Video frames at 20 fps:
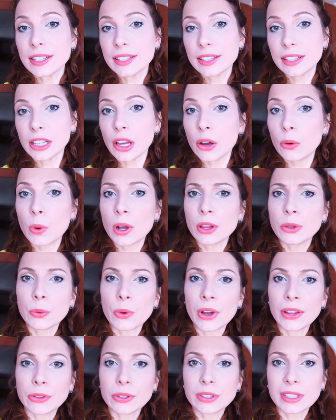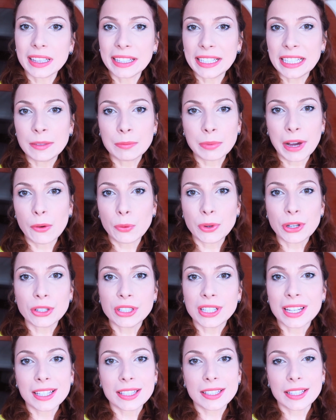So when we went to sleep we
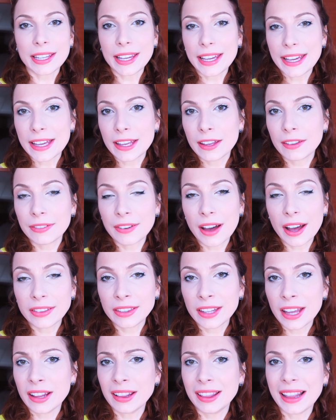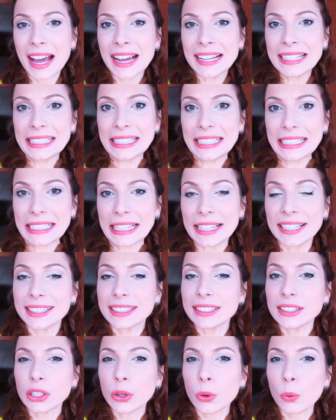could just hear thunder and lightning
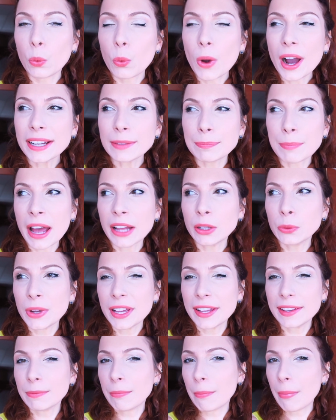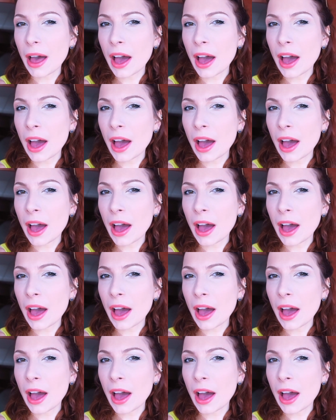and quite bad wind,